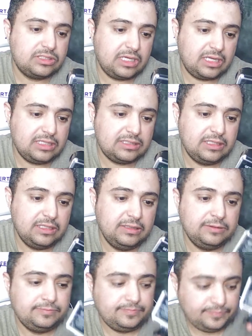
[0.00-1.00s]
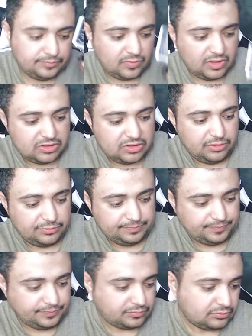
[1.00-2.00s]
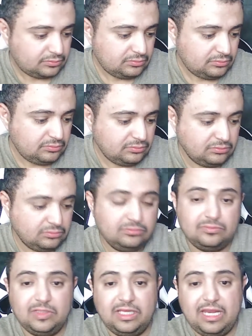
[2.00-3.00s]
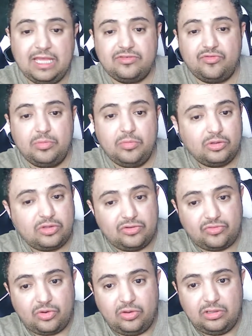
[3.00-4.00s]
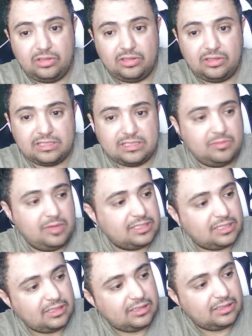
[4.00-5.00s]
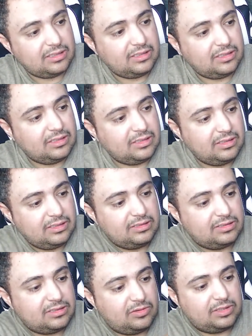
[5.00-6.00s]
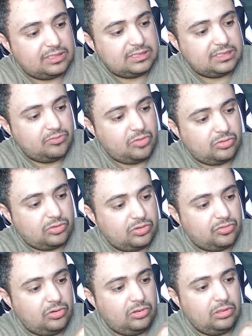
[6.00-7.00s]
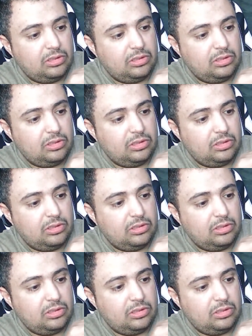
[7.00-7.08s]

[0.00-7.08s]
I guess. So it has a remote control. That's amazing. So this is the remote control.